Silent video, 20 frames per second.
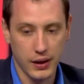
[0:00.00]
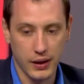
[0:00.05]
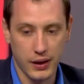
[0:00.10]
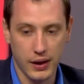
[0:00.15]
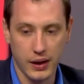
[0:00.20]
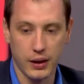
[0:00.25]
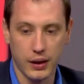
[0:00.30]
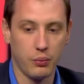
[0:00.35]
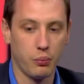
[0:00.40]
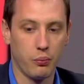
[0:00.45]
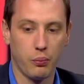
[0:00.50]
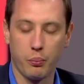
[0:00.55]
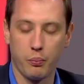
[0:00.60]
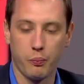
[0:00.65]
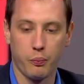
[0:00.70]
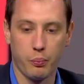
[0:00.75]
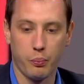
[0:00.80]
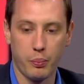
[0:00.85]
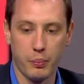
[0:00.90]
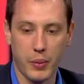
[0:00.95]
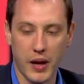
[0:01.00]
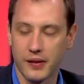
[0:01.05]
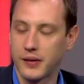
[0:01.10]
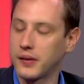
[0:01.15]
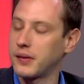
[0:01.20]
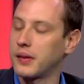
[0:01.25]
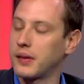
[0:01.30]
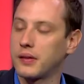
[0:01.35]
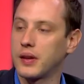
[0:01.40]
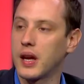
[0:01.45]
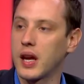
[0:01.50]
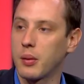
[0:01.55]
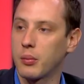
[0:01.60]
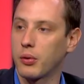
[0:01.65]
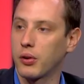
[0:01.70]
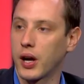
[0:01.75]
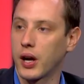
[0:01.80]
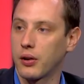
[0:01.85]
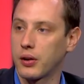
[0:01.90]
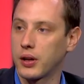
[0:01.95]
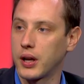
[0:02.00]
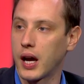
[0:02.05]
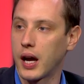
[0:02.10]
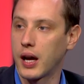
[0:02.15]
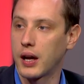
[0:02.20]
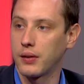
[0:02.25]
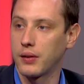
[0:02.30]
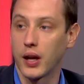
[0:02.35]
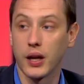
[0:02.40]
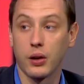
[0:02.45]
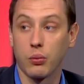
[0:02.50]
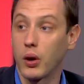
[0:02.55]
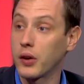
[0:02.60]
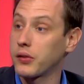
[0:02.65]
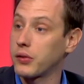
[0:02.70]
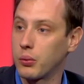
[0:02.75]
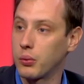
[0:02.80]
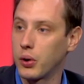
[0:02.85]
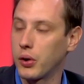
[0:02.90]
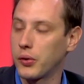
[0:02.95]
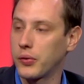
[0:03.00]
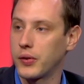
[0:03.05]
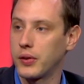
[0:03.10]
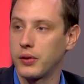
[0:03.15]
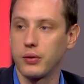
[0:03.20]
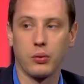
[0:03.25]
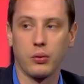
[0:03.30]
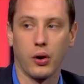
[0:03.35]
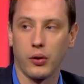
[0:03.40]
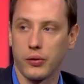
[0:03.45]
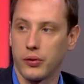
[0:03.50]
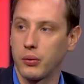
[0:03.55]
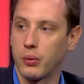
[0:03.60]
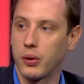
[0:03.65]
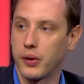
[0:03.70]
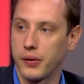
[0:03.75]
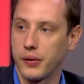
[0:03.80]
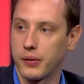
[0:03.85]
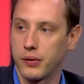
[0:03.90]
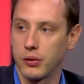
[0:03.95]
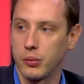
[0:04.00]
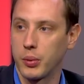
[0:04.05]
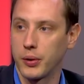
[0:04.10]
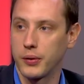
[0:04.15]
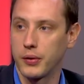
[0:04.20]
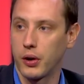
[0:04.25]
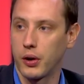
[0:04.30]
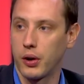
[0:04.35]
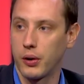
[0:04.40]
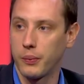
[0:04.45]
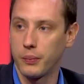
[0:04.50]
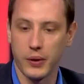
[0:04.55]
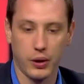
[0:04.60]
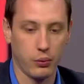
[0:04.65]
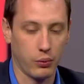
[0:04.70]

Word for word: He bases his game around a guy like Russell Wilson, who also wasn't super tall.